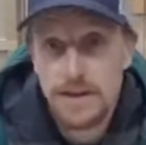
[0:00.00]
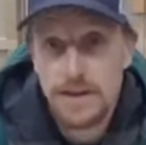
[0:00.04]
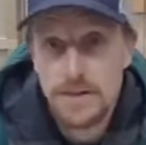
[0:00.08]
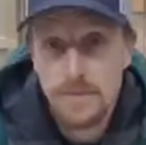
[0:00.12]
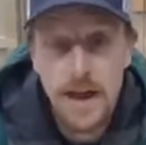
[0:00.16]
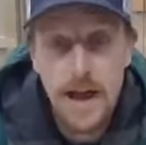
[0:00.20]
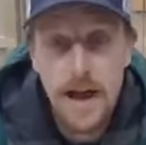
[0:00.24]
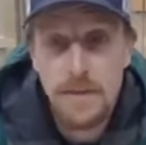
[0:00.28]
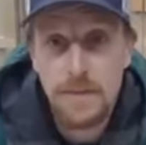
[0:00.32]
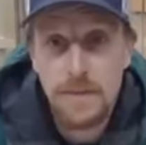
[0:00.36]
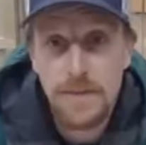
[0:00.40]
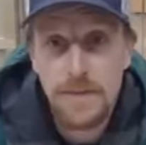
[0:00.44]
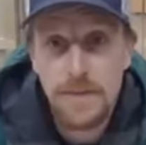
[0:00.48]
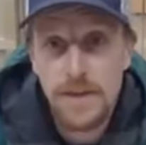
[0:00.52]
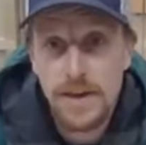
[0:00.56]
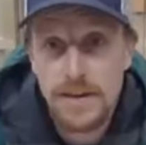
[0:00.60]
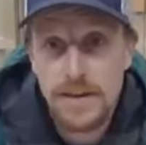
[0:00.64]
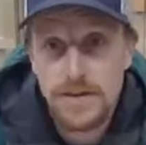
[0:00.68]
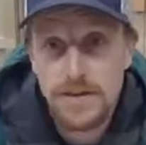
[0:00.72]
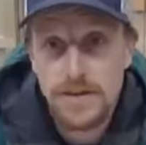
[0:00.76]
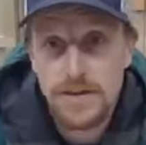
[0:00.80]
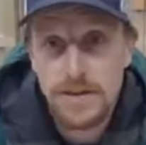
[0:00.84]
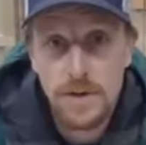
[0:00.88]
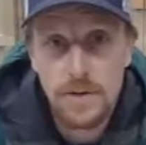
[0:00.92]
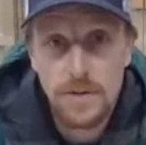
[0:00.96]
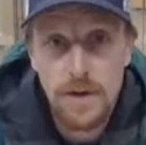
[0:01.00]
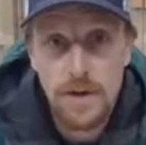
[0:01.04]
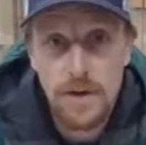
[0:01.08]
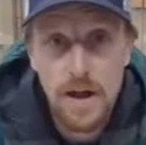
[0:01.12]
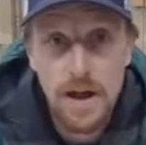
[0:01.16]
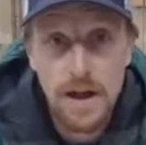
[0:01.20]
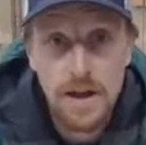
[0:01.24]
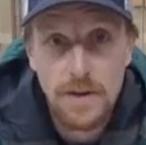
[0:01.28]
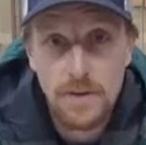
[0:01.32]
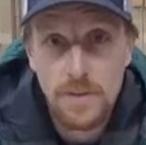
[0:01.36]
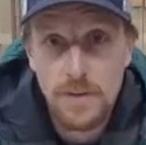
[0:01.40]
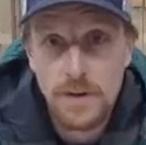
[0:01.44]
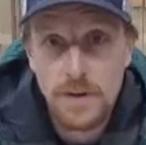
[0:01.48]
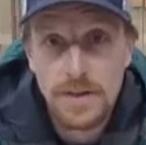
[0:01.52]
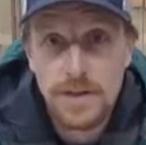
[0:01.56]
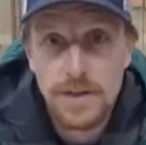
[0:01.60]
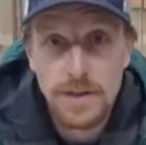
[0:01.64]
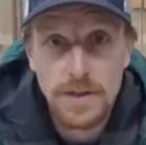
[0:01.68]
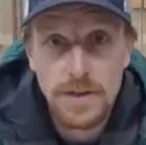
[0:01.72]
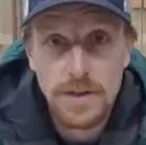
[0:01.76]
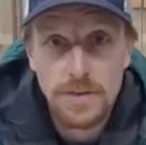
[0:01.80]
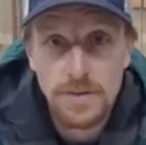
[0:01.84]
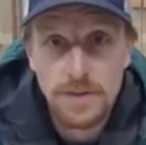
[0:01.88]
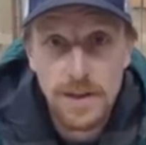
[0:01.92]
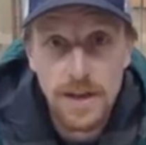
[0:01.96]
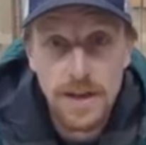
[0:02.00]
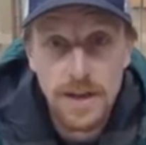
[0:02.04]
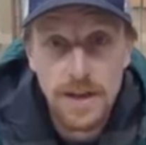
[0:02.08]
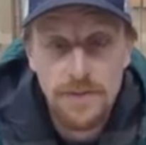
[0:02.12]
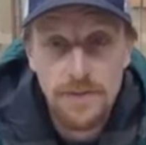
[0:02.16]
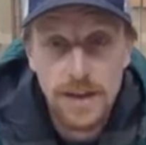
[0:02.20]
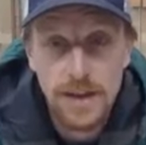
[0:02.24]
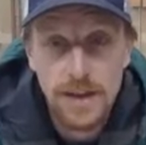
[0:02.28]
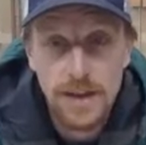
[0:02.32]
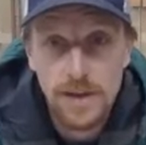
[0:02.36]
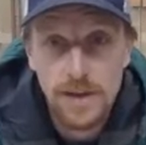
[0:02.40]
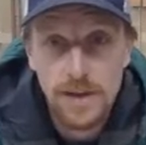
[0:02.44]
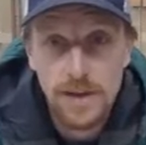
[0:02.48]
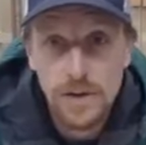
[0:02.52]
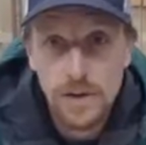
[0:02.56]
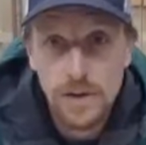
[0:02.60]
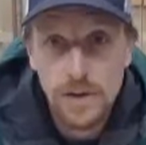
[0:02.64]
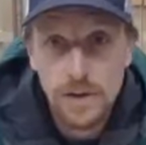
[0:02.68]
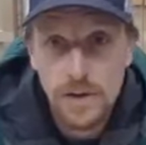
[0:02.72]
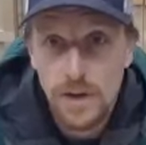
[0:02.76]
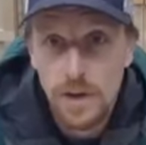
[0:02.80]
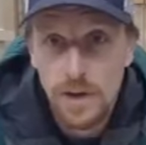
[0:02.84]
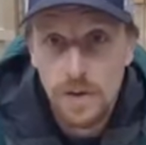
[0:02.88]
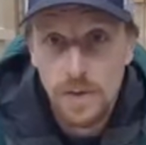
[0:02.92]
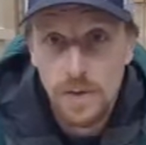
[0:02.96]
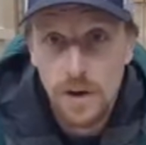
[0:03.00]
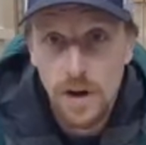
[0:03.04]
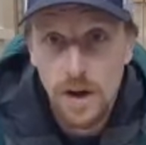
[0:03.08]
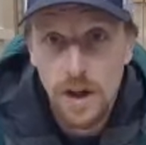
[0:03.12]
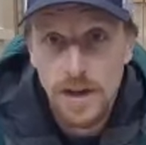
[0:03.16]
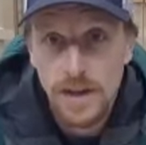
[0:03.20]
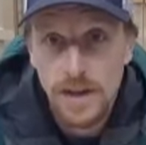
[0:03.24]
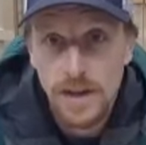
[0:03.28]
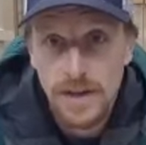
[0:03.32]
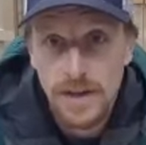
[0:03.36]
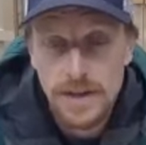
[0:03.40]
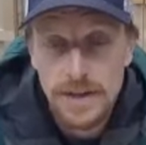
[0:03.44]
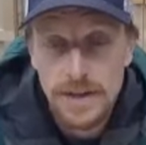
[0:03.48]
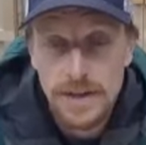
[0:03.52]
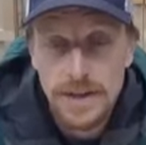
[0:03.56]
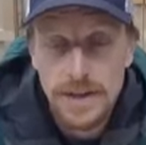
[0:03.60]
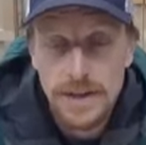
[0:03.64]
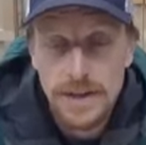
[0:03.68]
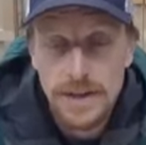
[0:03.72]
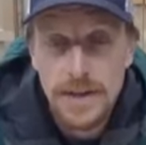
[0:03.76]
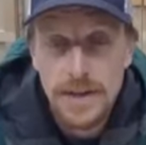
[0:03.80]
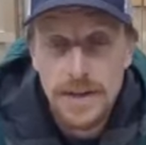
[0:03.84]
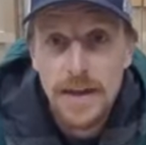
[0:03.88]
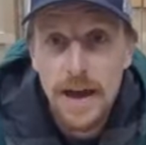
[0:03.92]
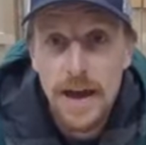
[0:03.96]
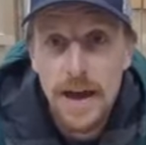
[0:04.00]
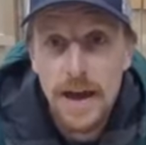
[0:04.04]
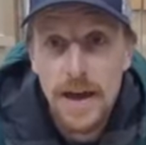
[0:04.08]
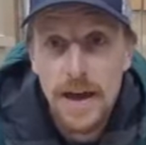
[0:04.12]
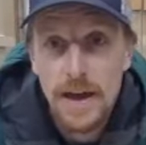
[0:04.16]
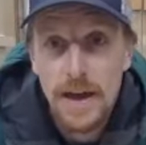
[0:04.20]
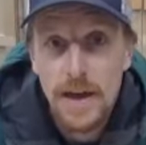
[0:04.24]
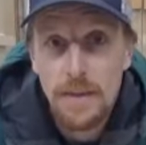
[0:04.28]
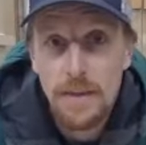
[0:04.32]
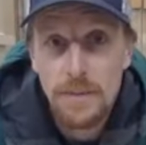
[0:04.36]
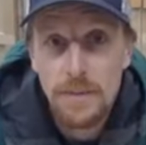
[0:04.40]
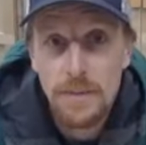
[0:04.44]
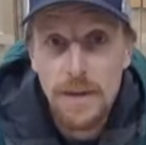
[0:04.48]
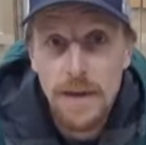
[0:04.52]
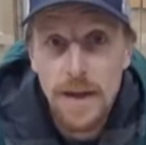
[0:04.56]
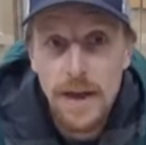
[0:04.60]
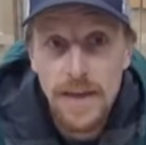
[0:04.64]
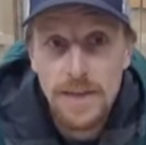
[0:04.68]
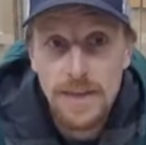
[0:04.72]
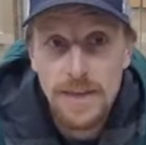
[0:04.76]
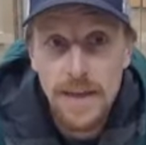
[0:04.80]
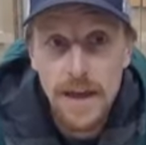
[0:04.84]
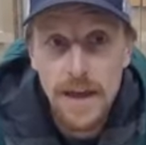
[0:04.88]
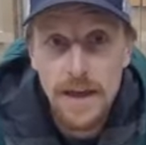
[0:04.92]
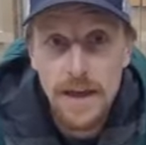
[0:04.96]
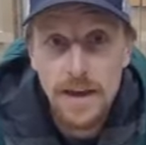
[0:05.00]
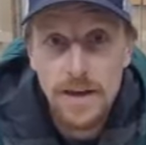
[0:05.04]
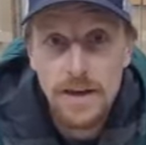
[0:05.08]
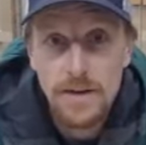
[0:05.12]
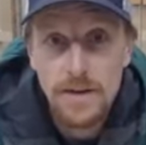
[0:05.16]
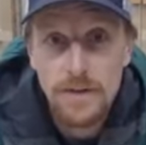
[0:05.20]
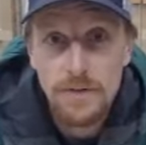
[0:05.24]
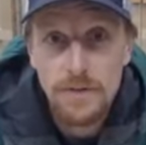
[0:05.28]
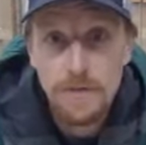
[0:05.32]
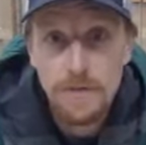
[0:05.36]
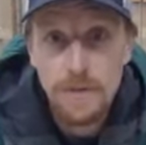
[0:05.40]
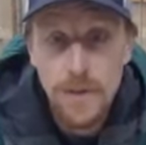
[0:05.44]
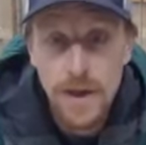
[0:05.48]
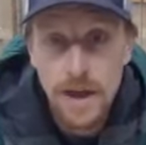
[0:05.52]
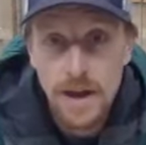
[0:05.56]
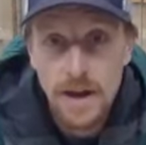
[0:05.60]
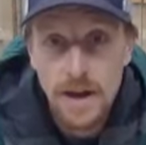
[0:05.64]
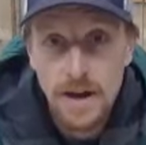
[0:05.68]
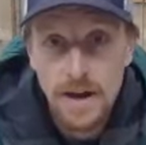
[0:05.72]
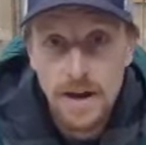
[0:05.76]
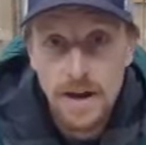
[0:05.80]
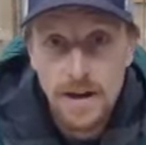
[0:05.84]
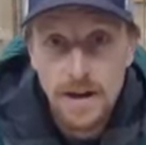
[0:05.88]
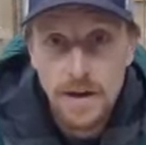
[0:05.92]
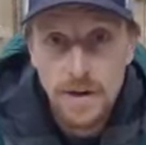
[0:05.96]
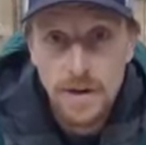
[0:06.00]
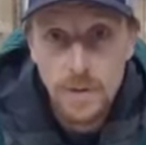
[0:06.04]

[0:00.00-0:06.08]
some common things that go wrong and what to do if they do go wrong. Um, and then from there,